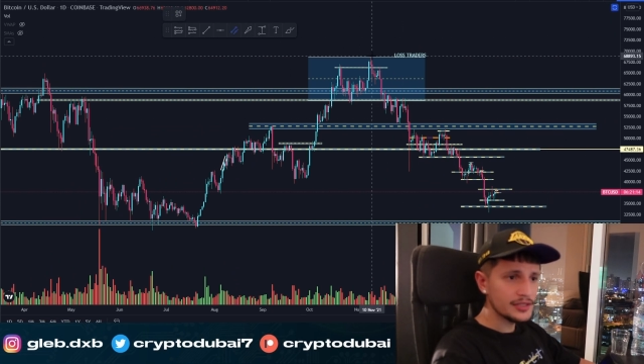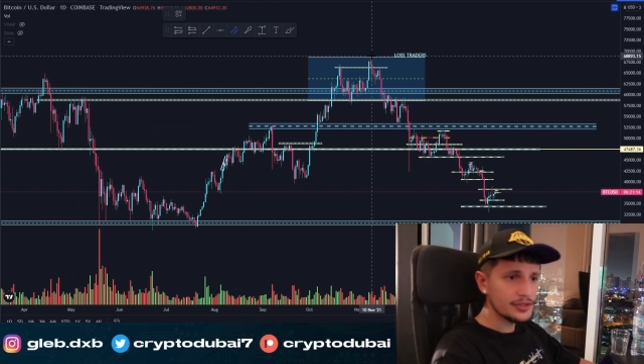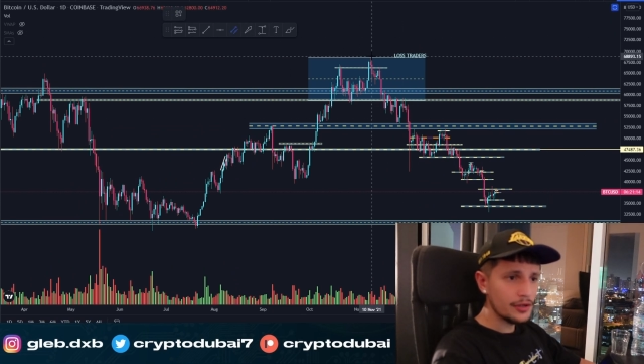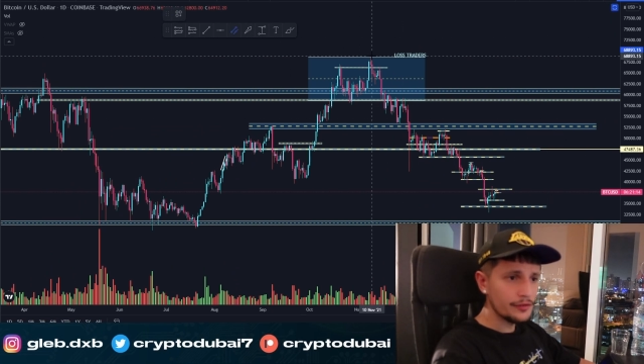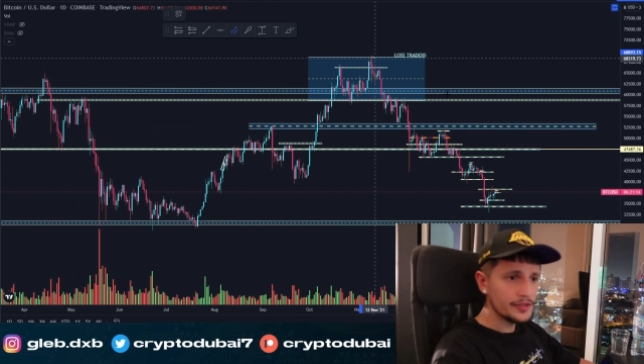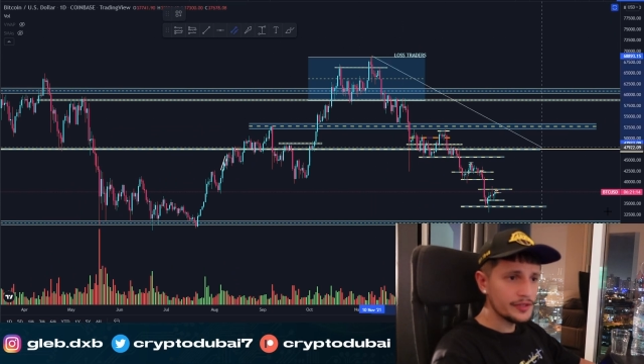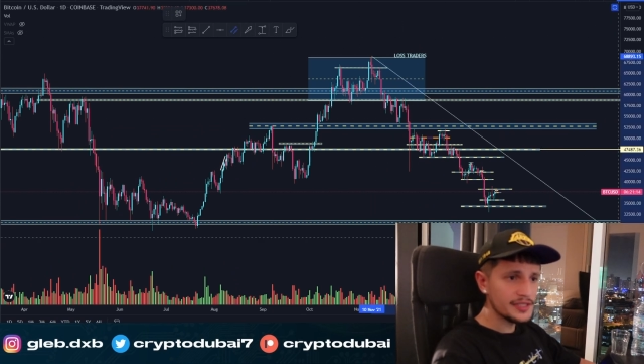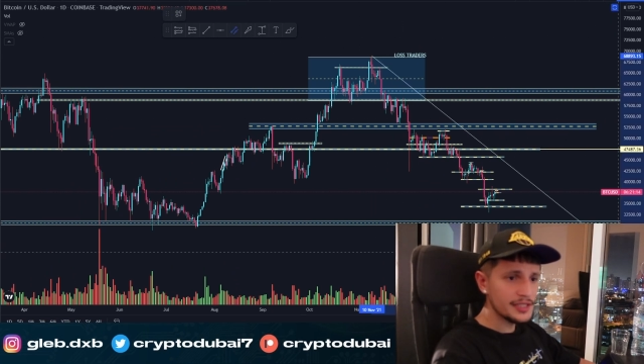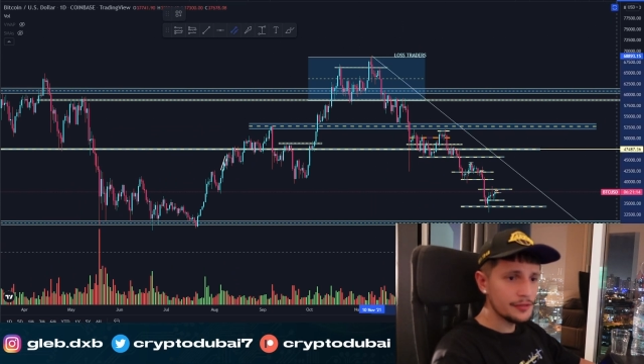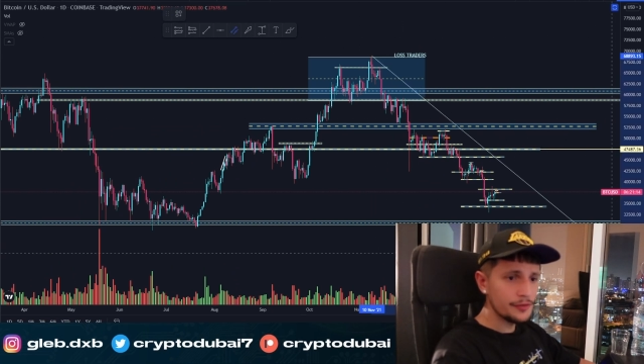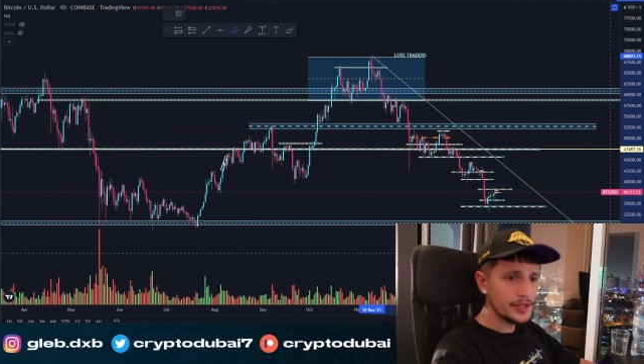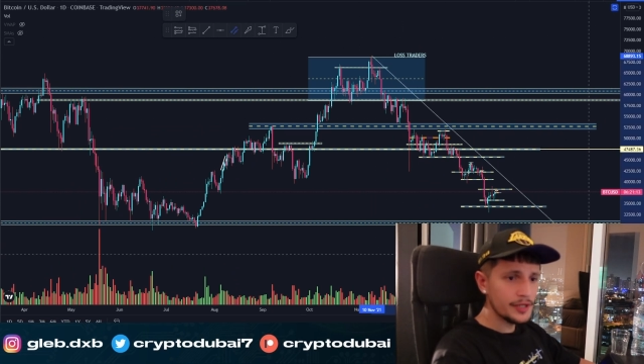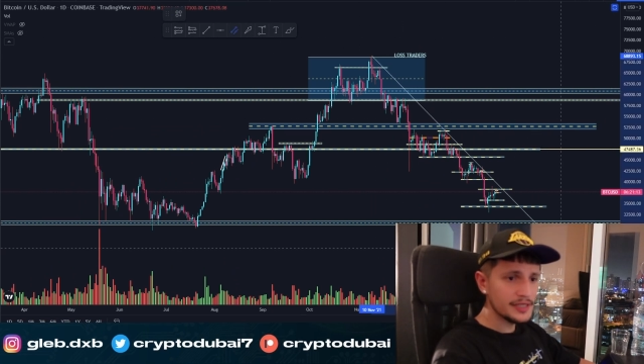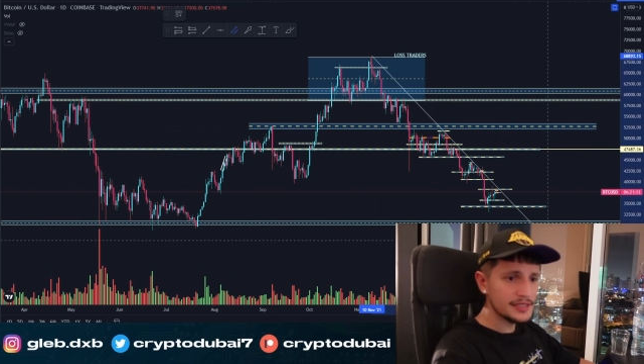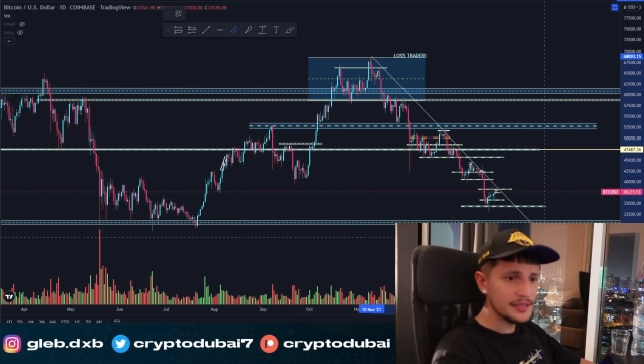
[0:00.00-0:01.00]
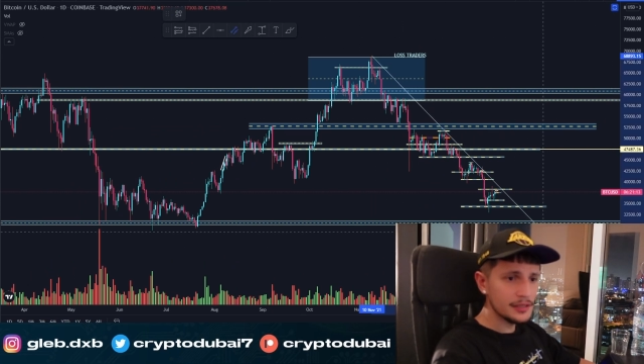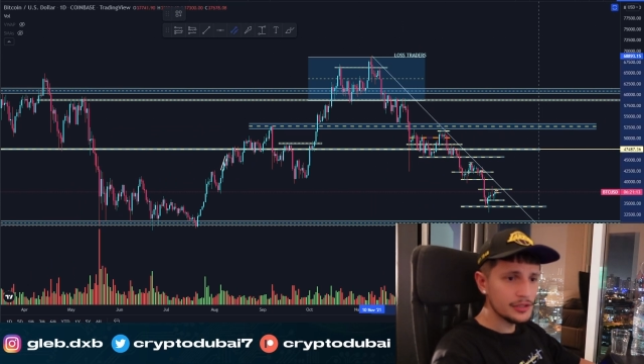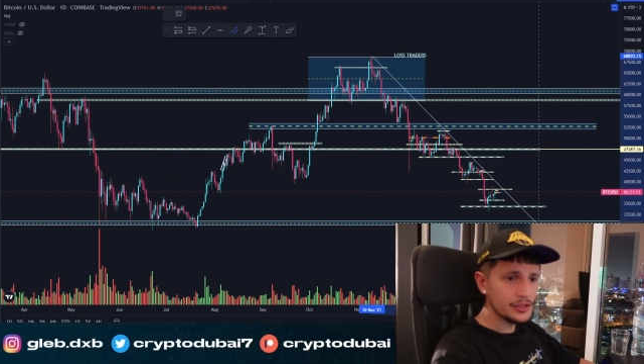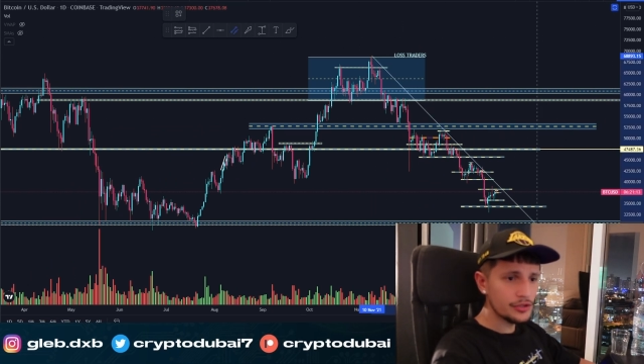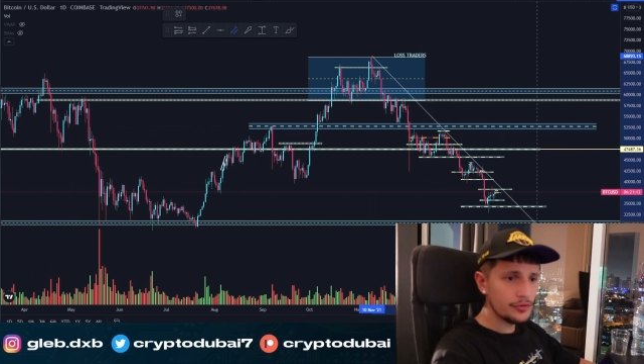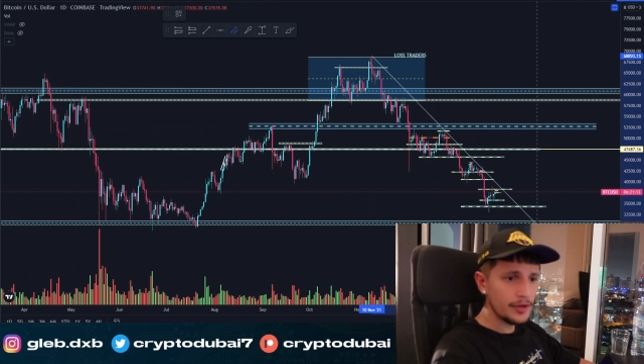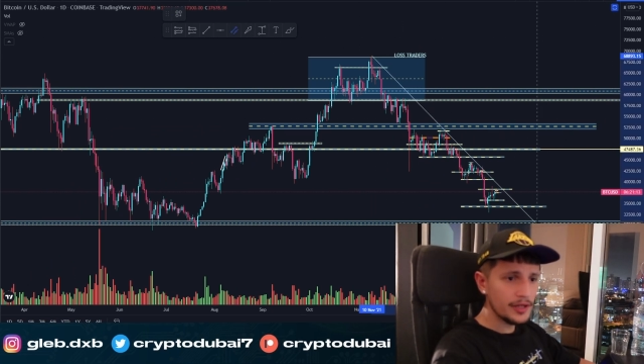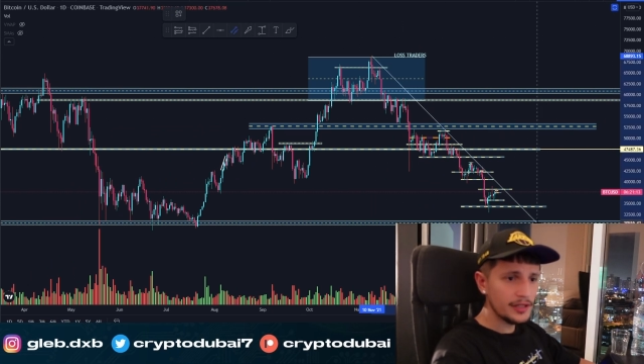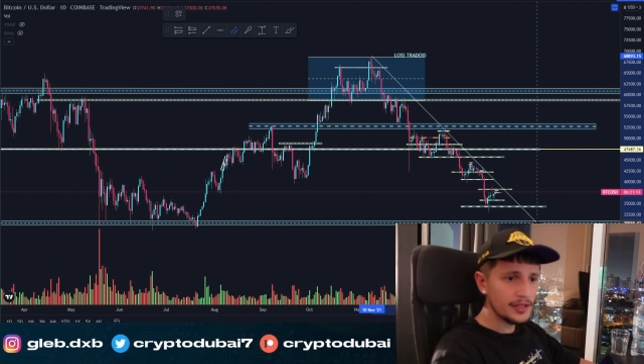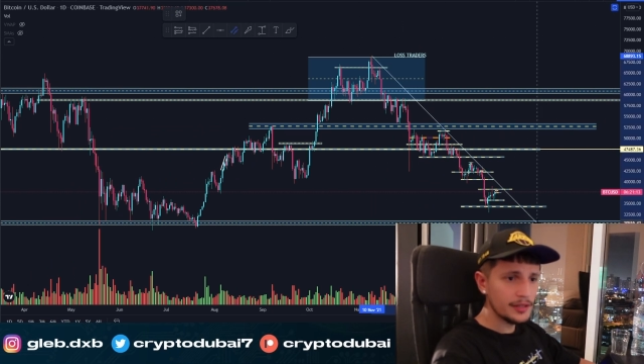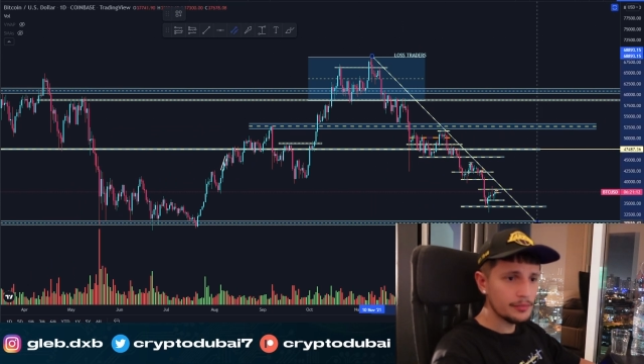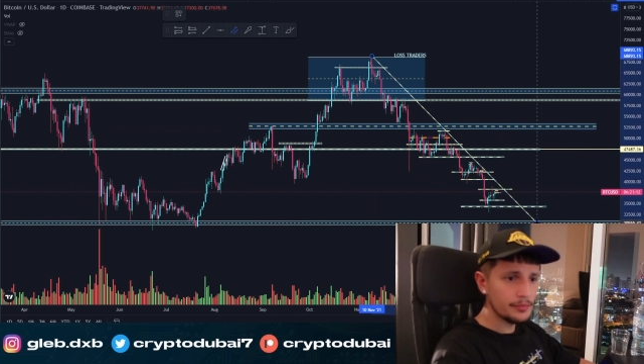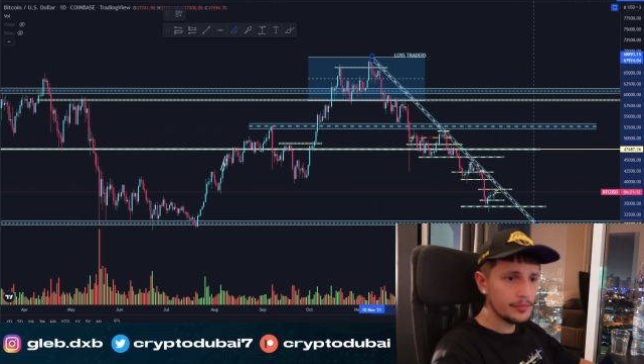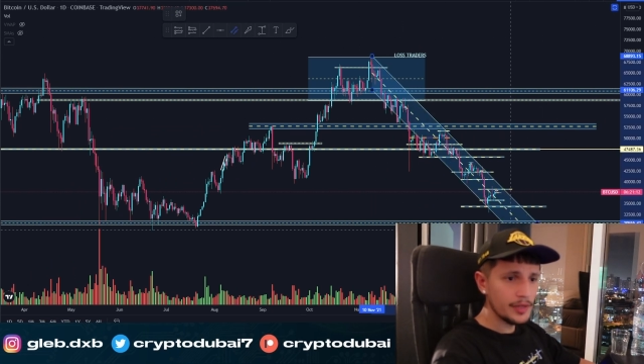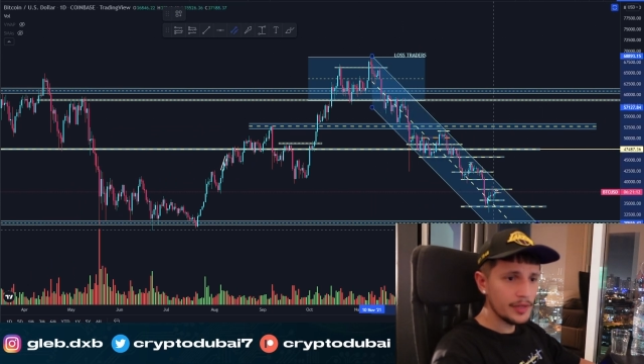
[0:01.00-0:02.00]
obviously we are still trading
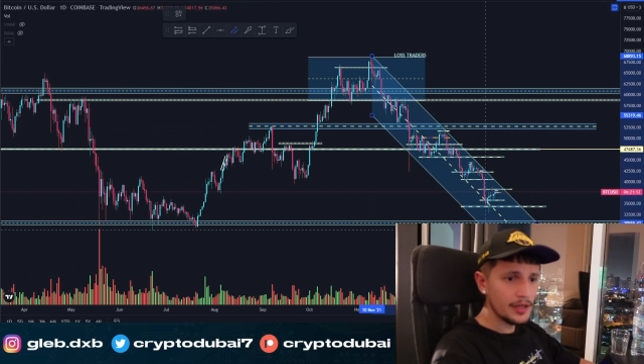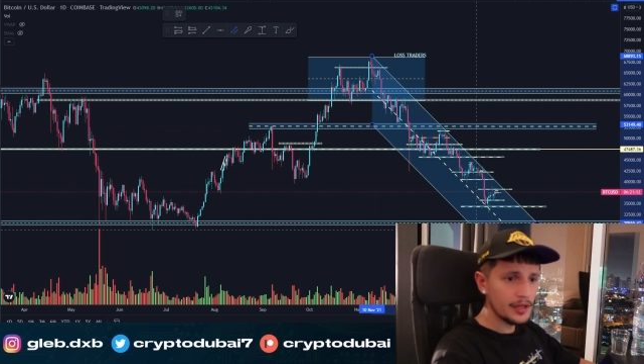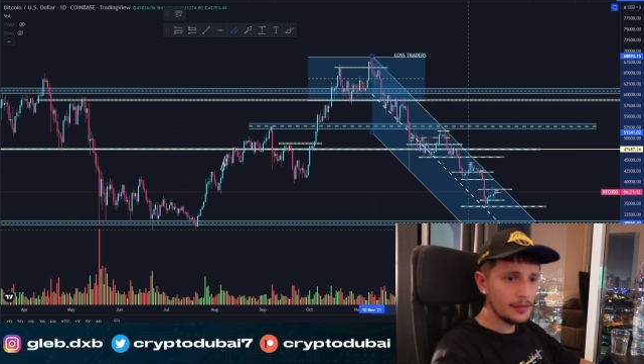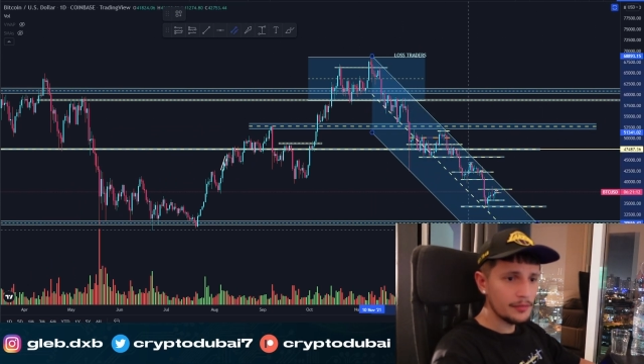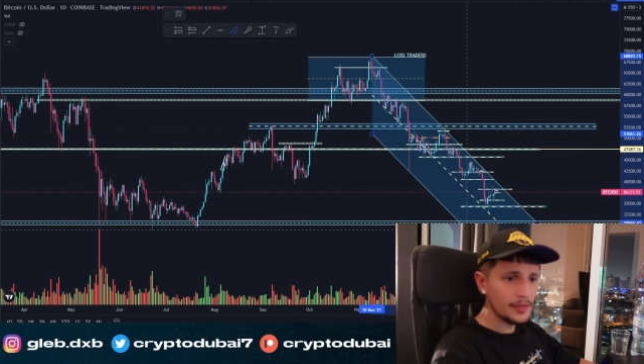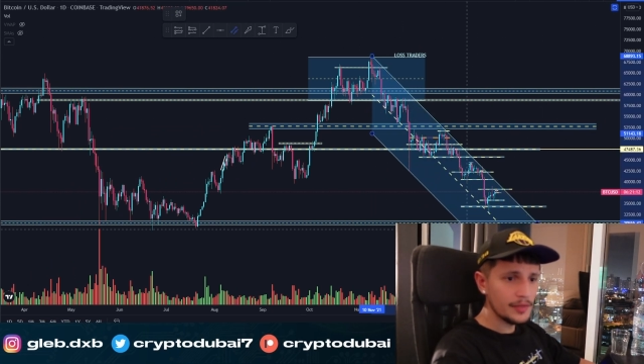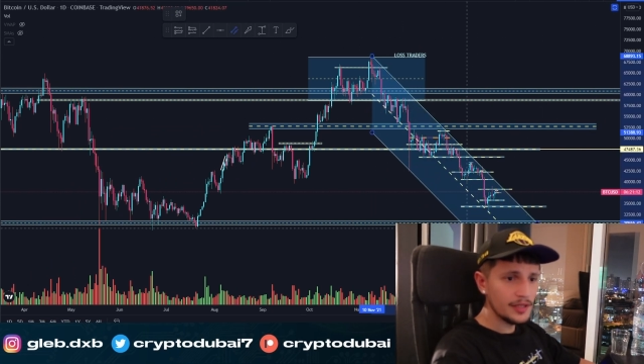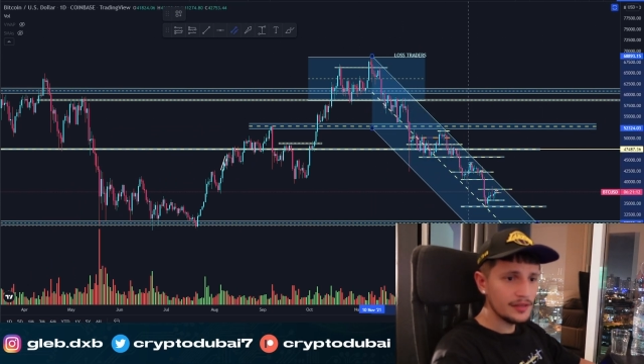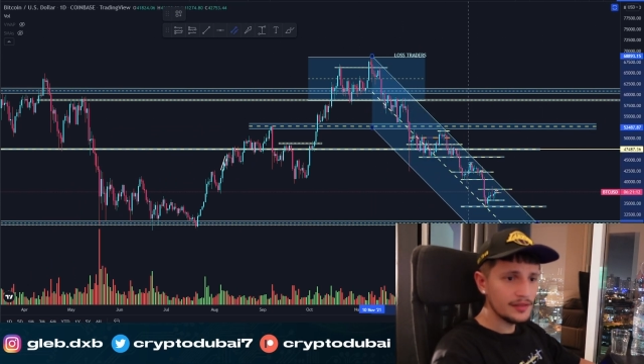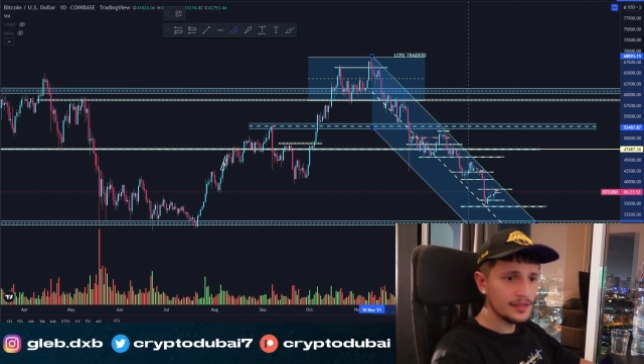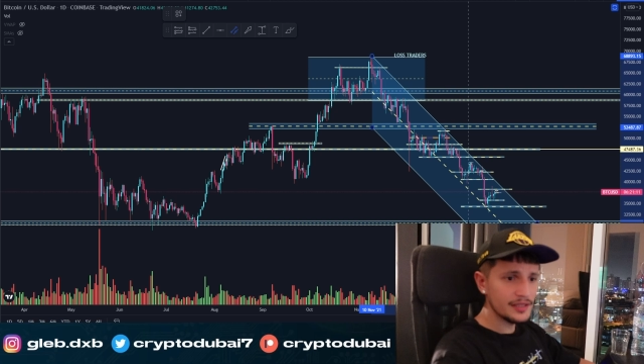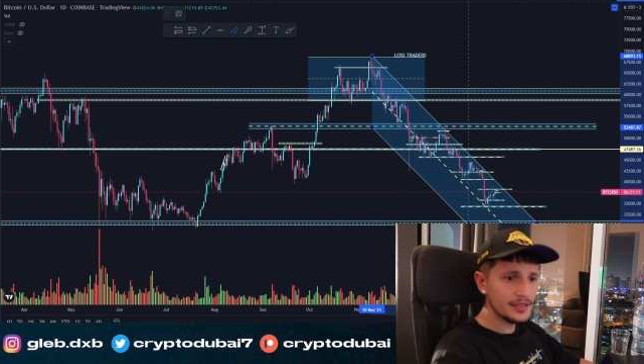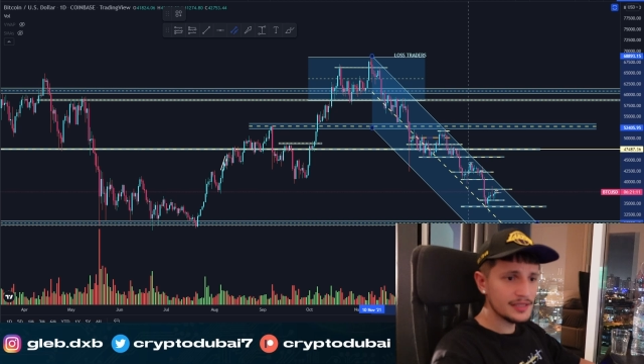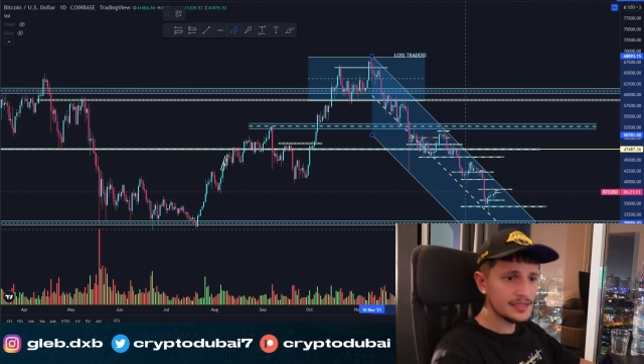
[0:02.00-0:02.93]
um, in this